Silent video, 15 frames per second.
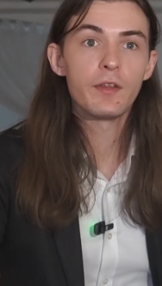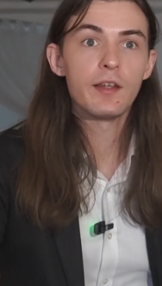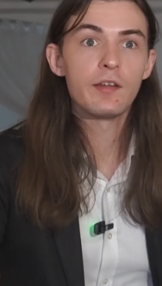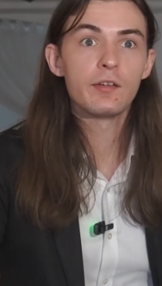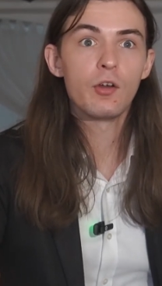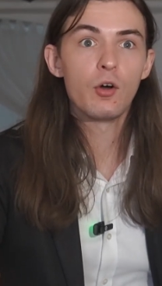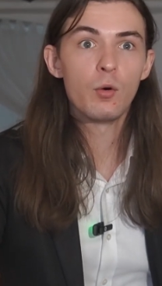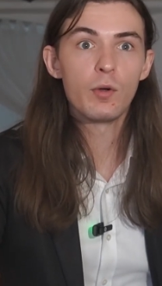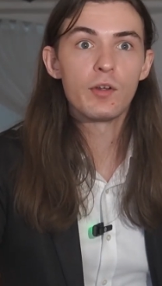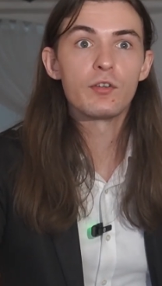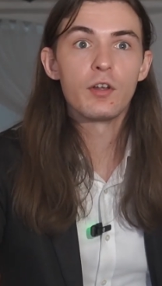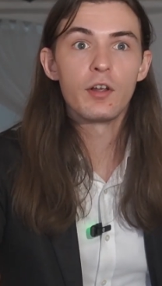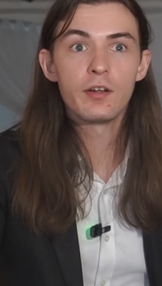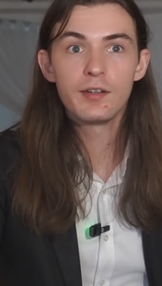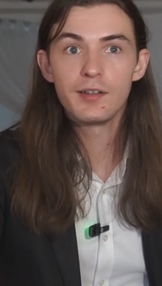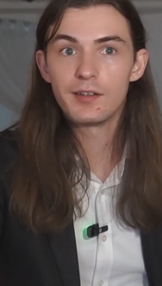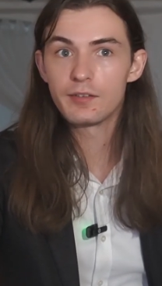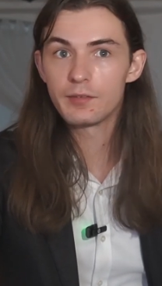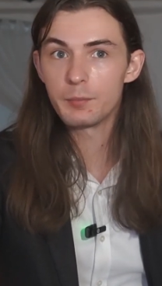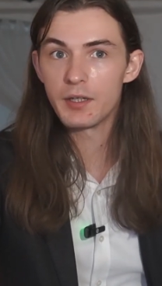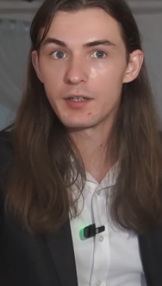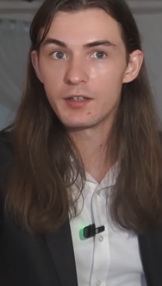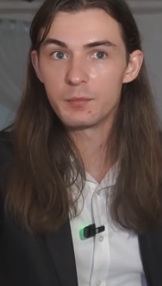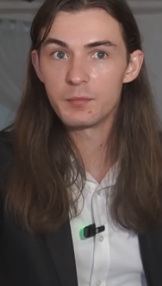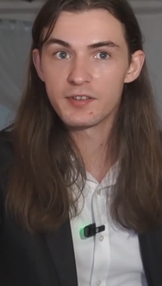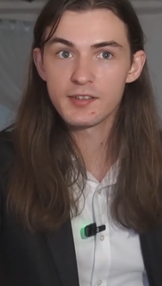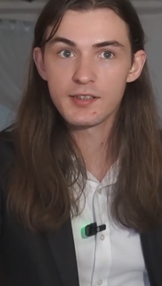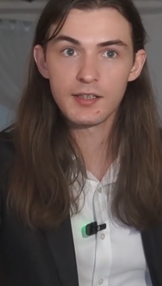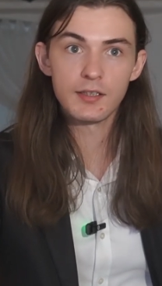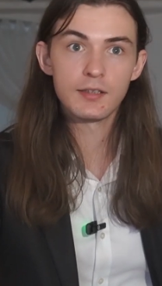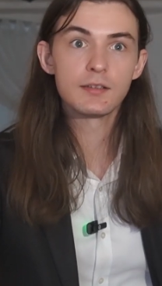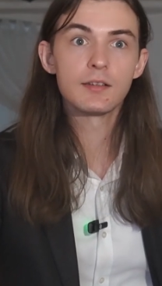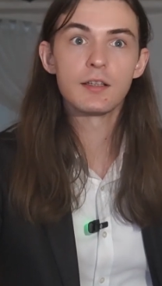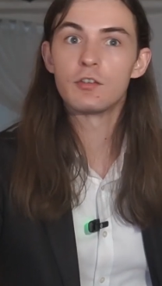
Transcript: that isn't always learning is making a mistake.